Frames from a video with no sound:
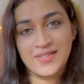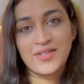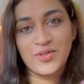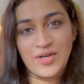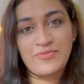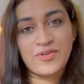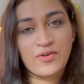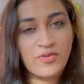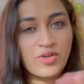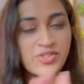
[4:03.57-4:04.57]
you have
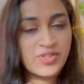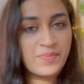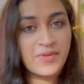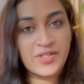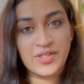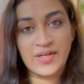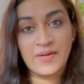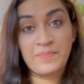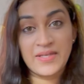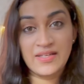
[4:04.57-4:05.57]
crossed a
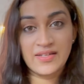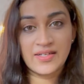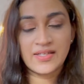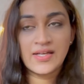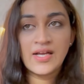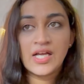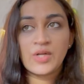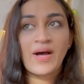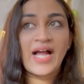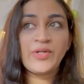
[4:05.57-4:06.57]
particular period.
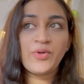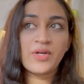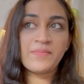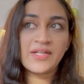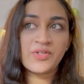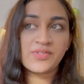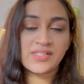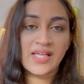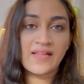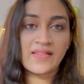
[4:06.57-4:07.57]
Now, I do not mean to
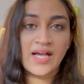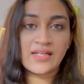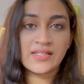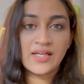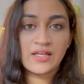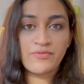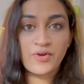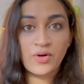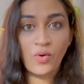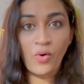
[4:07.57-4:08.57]
say that if
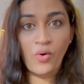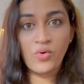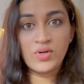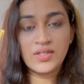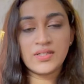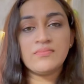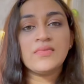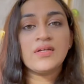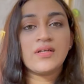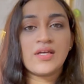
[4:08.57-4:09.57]
you're old,
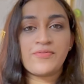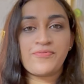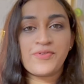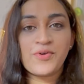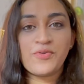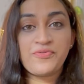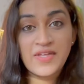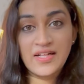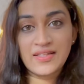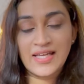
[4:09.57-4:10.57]
if you
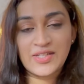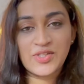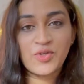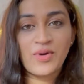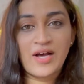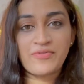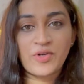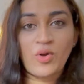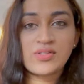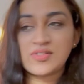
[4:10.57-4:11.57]
feel that you have
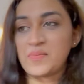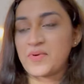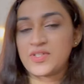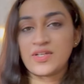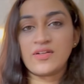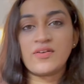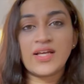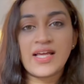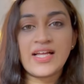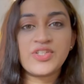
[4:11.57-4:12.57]
crossed a particular
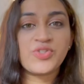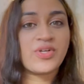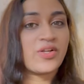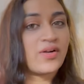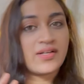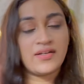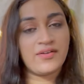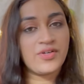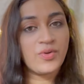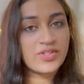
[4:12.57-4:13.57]
age, you cannot
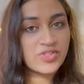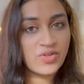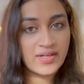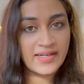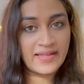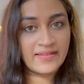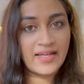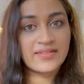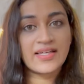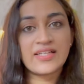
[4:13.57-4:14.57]
learn. No, it's not like
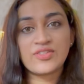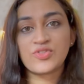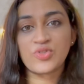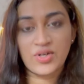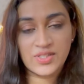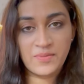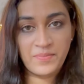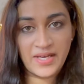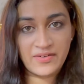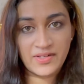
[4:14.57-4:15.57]
that. Age is not a
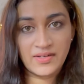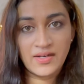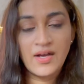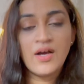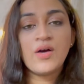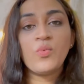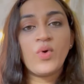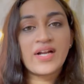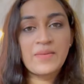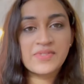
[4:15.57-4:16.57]
barrier.
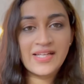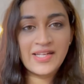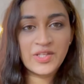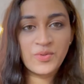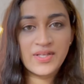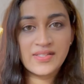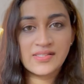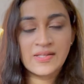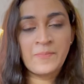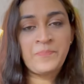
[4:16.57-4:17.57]
What I'm telling you
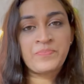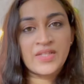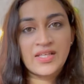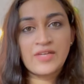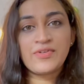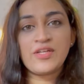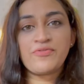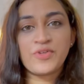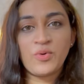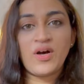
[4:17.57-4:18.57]
is, even
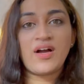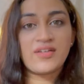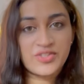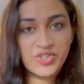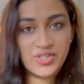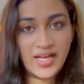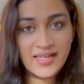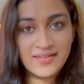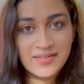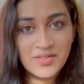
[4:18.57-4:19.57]
if you are a
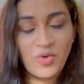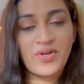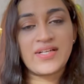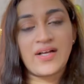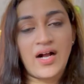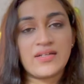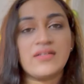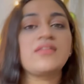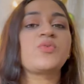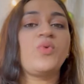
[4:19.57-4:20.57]
child or an
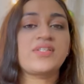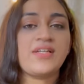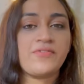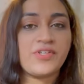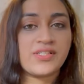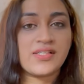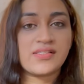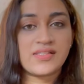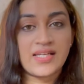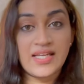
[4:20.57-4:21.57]
adult, whatever it
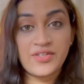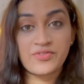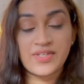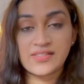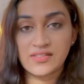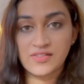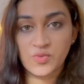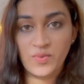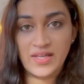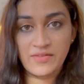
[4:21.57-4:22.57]
is, the interest is
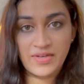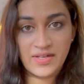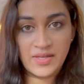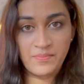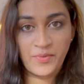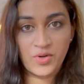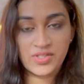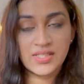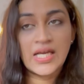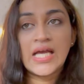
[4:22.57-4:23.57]
very, very
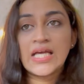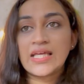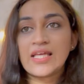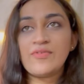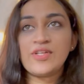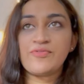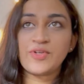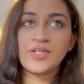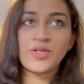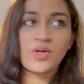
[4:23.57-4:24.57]
important. Even if
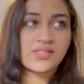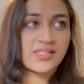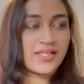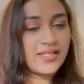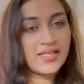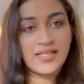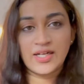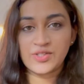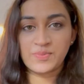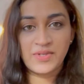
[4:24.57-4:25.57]
you did not study in an
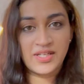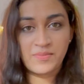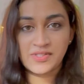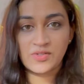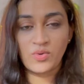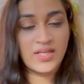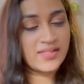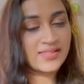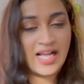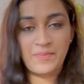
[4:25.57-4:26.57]
English medium school,
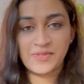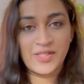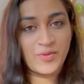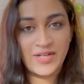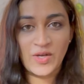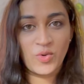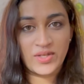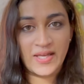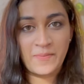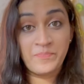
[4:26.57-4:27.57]
it's absolutely
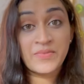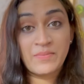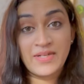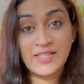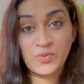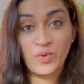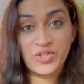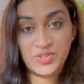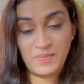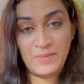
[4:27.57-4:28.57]
okay. Please
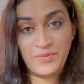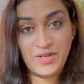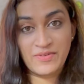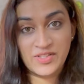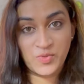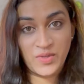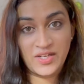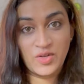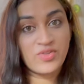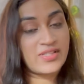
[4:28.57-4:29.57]
watch my previous
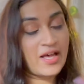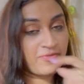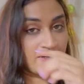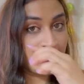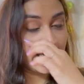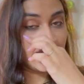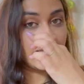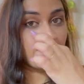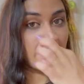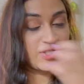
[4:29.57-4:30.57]
videos. I have
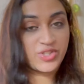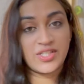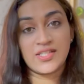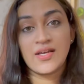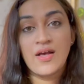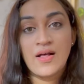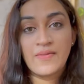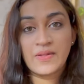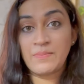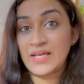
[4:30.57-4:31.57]
clearly mentioned
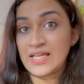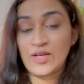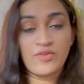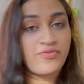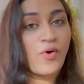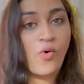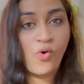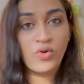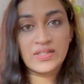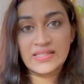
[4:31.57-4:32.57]
the meaning of
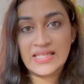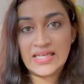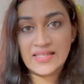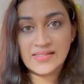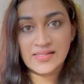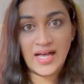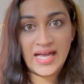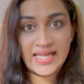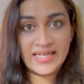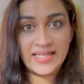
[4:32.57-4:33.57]
all these
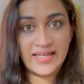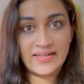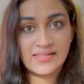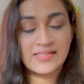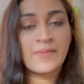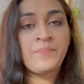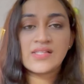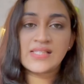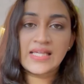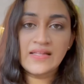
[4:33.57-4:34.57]
ideas.
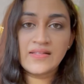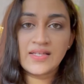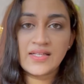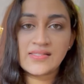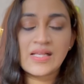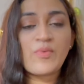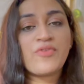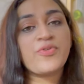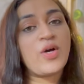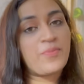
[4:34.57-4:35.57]
Second thing is, some
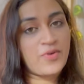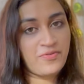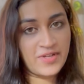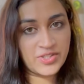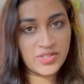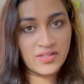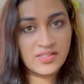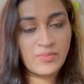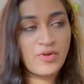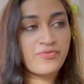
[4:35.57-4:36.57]
of you are professionals.
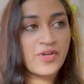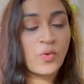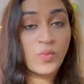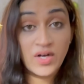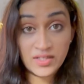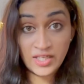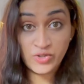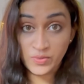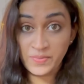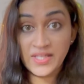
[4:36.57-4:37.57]
Some of you are working
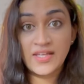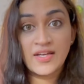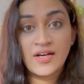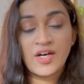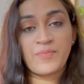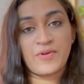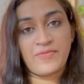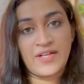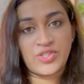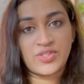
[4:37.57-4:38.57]
to be a
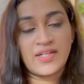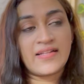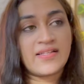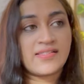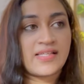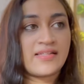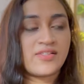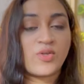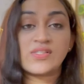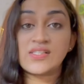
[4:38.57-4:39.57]
professional, in the
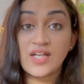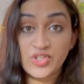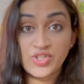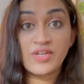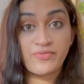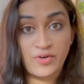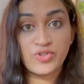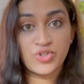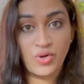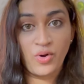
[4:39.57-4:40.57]
sense you're searching for
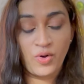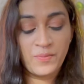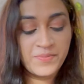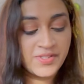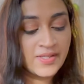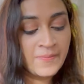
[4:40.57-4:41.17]
jobs.